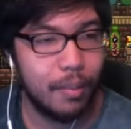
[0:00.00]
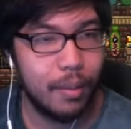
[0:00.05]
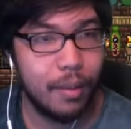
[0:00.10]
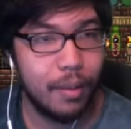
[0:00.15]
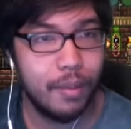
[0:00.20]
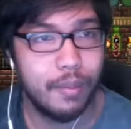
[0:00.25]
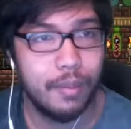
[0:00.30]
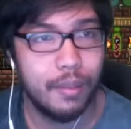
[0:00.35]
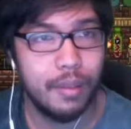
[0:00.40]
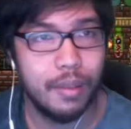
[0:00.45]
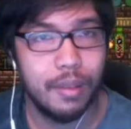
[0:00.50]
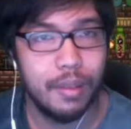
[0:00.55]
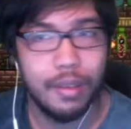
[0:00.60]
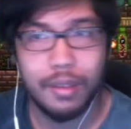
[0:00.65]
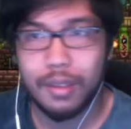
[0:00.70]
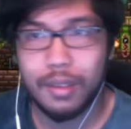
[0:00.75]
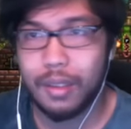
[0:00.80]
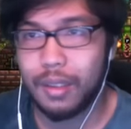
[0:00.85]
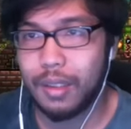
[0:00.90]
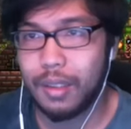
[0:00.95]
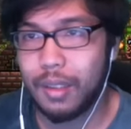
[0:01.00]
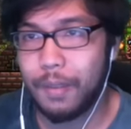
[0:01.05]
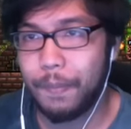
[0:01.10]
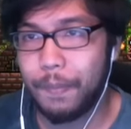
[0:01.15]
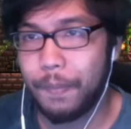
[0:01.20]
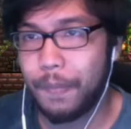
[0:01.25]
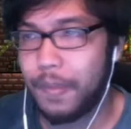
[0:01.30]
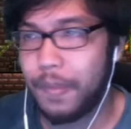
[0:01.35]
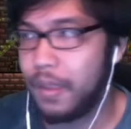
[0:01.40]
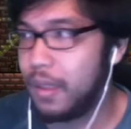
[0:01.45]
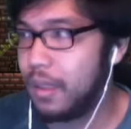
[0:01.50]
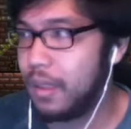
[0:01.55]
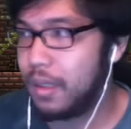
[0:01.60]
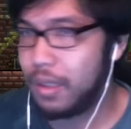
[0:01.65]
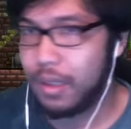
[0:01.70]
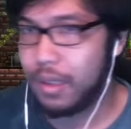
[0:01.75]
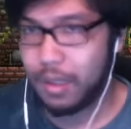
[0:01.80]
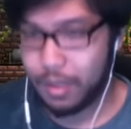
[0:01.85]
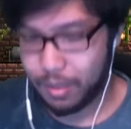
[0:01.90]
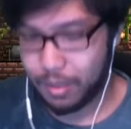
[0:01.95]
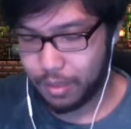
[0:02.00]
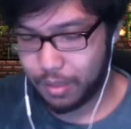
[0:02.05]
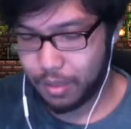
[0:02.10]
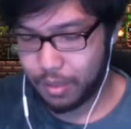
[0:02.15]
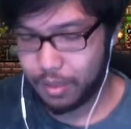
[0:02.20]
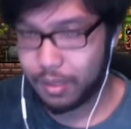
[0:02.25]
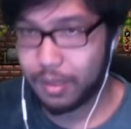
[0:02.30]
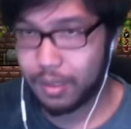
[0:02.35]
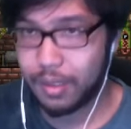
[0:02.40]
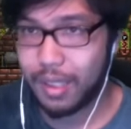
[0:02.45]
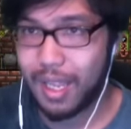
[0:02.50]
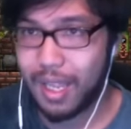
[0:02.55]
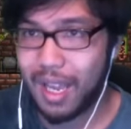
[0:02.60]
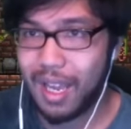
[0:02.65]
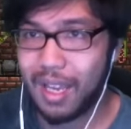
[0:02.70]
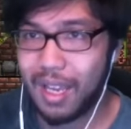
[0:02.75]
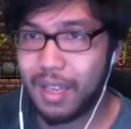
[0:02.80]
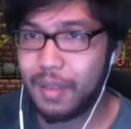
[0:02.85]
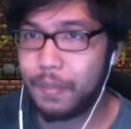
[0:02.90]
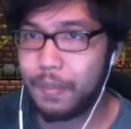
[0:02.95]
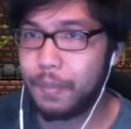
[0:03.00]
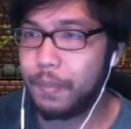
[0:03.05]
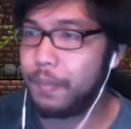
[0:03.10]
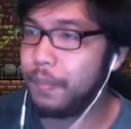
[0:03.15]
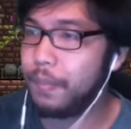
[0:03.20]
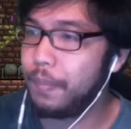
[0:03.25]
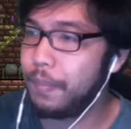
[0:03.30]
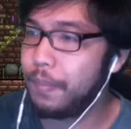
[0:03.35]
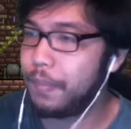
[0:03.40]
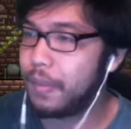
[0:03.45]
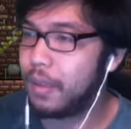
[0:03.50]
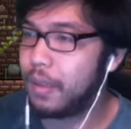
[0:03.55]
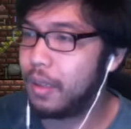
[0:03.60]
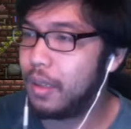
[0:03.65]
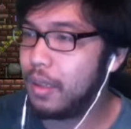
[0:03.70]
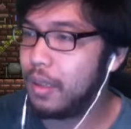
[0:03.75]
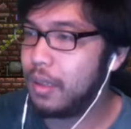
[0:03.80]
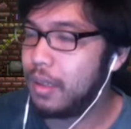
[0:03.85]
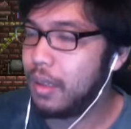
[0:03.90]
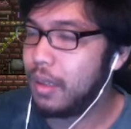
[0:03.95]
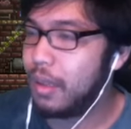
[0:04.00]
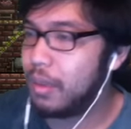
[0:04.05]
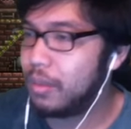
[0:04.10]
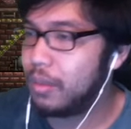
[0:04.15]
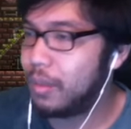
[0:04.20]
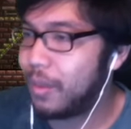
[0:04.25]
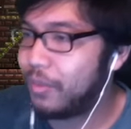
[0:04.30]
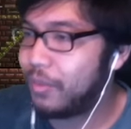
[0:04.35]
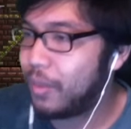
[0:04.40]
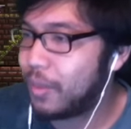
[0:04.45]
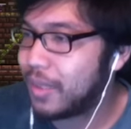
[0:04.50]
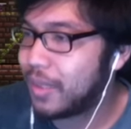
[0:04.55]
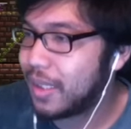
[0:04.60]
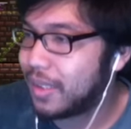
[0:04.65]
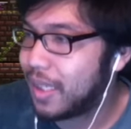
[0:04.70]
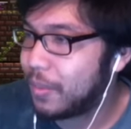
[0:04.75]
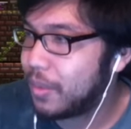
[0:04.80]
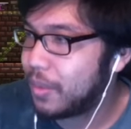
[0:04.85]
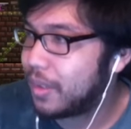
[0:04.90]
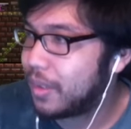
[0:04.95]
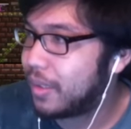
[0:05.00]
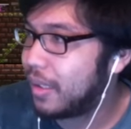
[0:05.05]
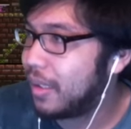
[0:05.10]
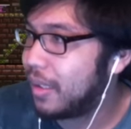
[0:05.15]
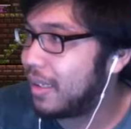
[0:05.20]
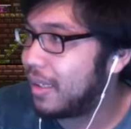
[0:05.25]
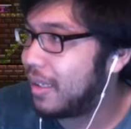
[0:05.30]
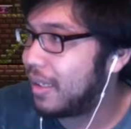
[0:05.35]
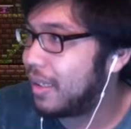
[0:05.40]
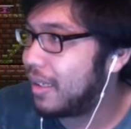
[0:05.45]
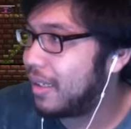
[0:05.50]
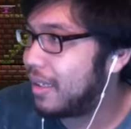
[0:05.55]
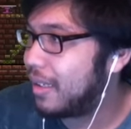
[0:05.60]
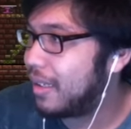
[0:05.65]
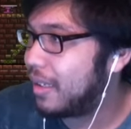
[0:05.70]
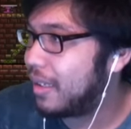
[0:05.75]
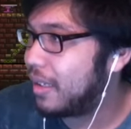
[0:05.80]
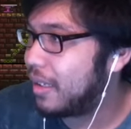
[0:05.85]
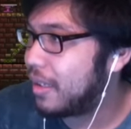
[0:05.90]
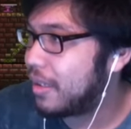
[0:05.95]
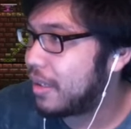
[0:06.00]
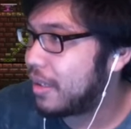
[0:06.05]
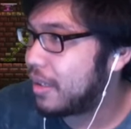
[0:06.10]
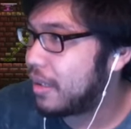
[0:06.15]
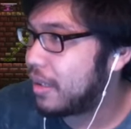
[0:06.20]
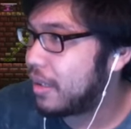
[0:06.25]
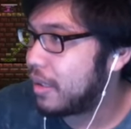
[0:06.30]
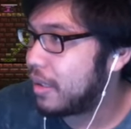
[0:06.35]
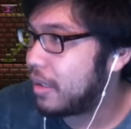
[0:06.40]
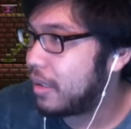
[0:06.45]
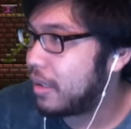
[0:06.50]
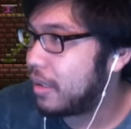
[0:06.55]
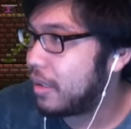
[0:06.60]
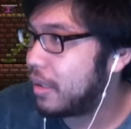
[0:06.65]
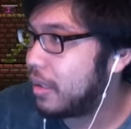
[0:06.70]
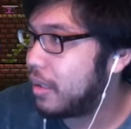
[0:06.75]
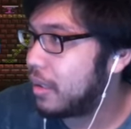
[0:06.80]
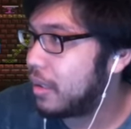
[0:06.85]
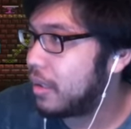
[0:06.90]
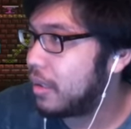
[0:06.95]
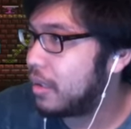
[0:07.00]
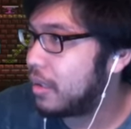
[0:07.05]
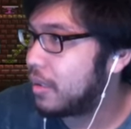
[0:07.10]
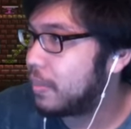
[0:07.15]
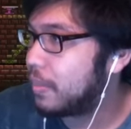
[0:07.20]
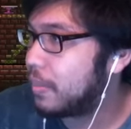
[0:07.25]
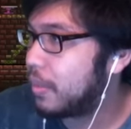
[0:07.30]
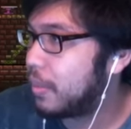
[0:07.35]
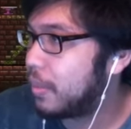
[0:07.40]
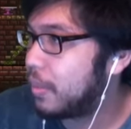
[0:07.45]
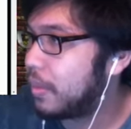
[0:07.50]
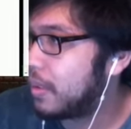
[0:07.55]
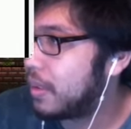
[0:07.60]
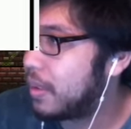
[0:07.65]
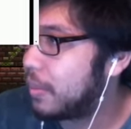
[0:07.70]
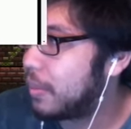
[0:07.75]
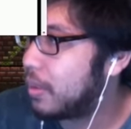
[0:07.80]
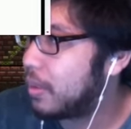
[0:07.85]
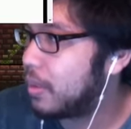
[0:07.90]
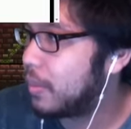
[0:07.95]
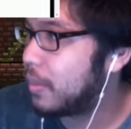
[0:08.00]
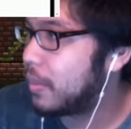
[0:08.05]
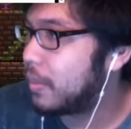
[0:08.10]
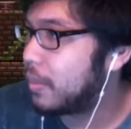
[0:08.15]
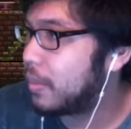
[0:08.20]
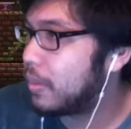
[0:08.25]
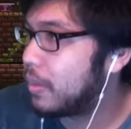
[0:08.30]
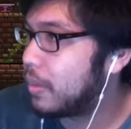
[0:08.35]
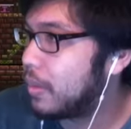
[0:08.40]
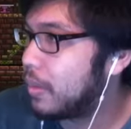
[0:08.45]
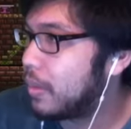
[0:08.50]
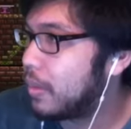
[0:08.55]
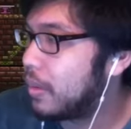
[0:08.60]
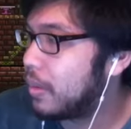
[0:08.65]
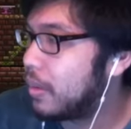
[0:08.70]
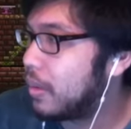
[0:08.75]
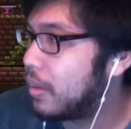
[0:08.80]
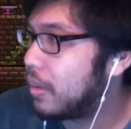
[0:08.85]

huh? Let's look it up. Slime. Oh no, my phone is at 10%. GG. Let's open this up a little bit more.